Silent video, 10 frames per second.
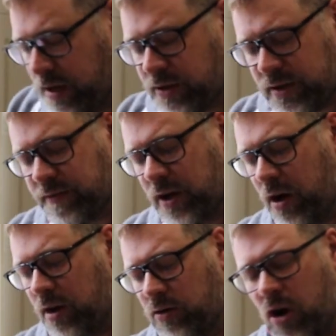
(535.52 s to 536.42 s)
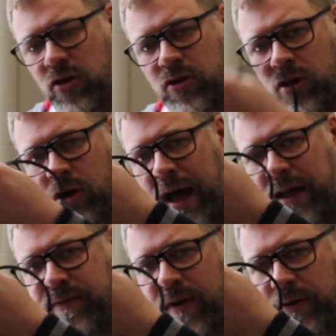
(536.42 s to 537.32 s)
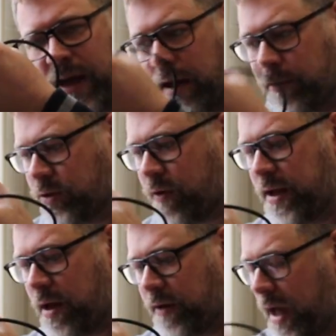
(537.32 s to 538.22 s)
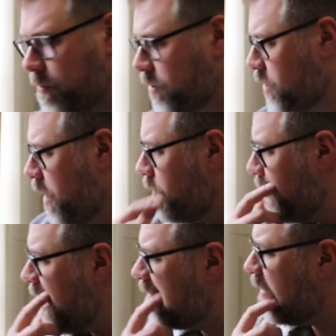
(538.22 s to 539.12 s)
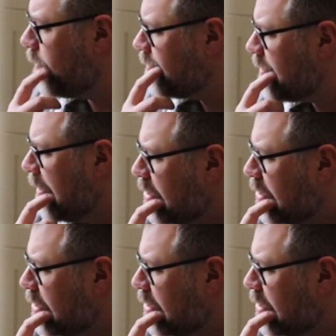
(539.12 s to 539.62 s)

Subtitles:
because I've got a long headphone cable, Grado cable, to go with my headphones.